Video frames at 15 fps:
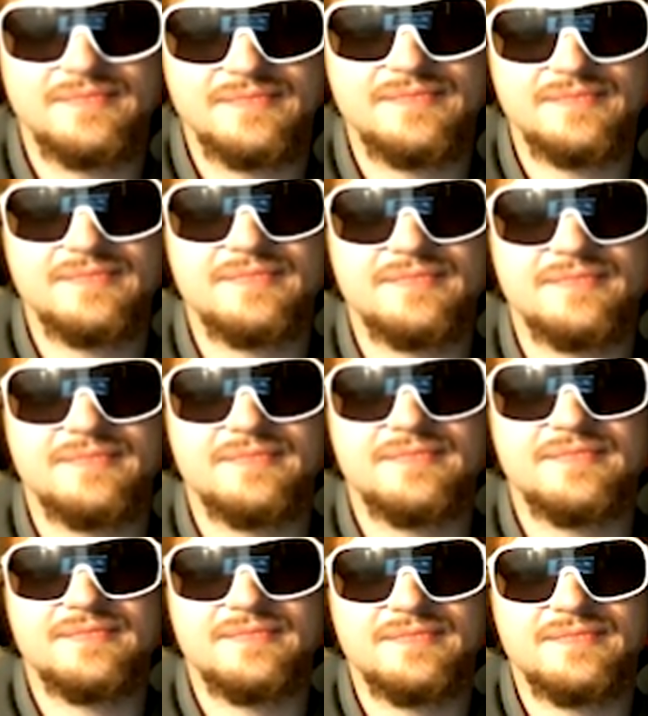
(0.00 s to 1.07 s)

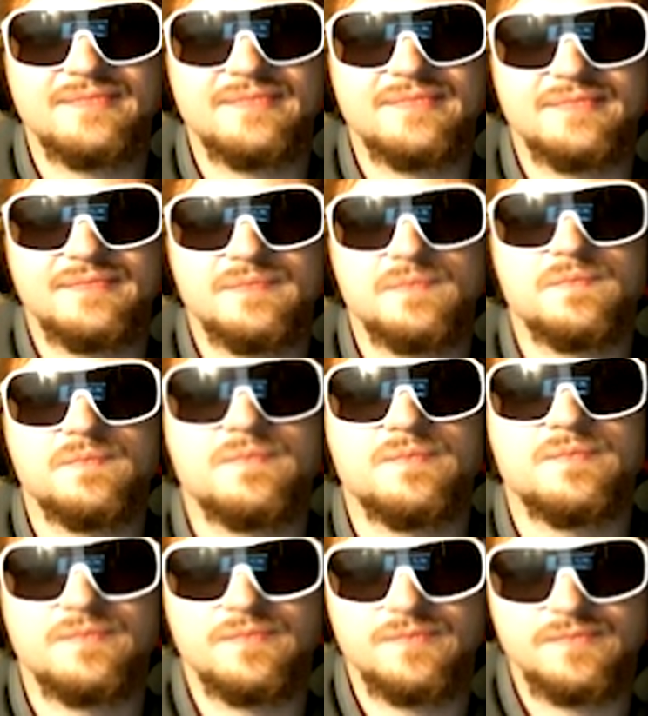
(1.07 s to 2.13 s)

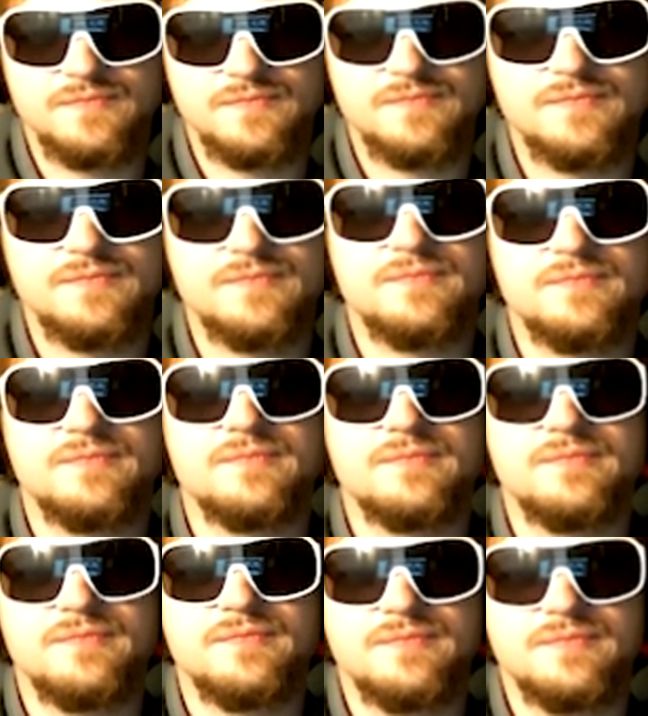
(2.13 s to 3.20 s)

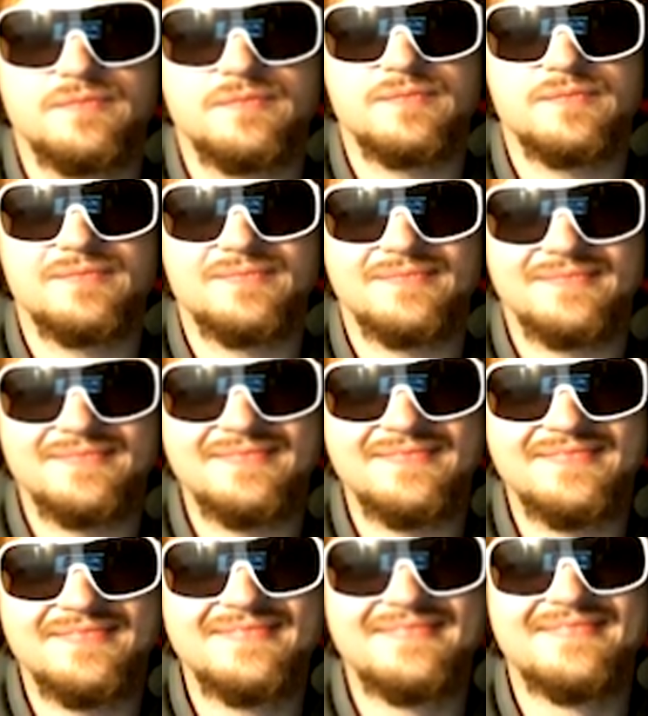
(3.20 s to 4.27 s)

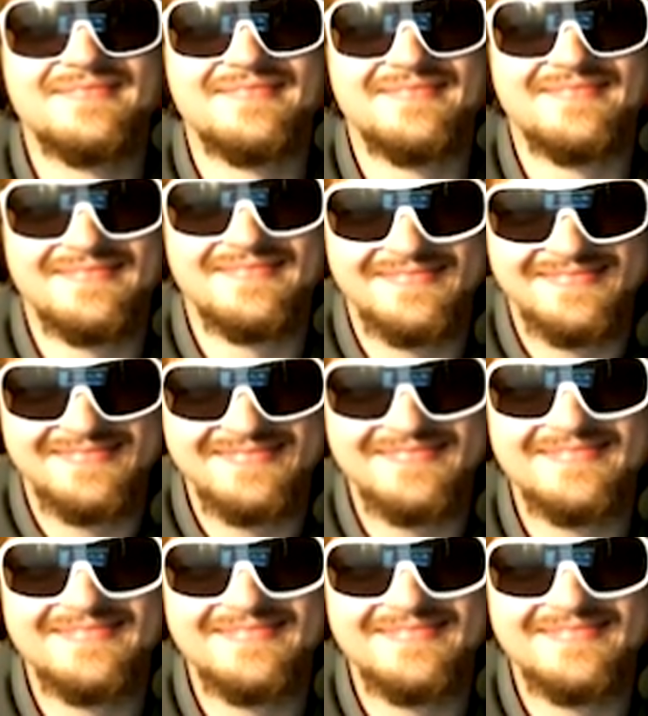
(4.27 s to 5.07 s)
[no speech]